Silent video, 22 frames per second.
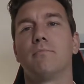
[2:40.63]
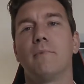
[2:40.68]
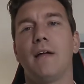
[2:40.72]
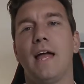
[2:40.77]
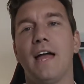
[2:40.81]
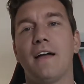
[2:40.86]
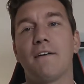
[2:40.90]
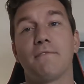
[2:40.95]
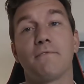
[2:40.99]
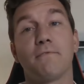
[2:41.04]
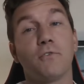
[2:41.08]

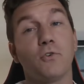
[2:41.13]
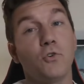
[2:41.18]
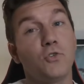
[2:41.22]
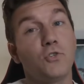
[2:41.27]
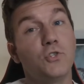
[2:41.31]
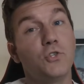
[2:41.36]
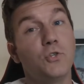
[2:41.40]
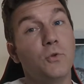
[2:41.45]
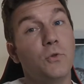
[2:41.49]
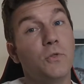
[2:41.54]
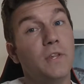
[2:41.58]
at
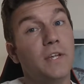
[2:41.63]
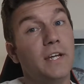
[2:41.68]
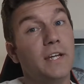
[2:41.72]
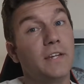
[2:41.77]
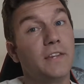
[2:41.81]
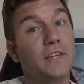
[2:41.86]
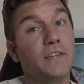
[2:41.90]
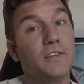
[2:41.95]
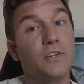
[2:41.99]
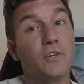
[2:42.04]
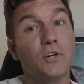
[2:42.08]
first you think
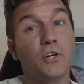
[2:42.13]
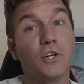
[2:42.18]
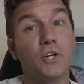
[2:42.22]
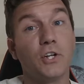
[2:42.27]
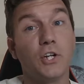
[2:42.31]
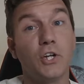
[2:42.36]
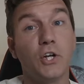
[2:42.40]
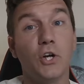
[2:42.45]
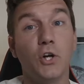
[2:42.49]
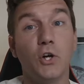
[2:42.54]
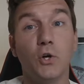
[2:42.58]
that they're gonna
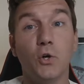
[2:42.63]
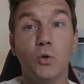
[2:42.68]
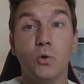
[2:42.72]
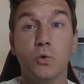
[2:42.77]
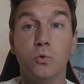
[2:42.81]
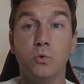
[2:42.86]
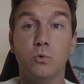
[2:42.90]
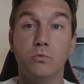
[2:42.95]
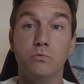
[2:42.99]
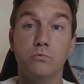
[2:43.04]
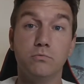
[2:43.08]

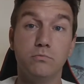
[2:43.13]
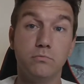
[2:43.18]
go.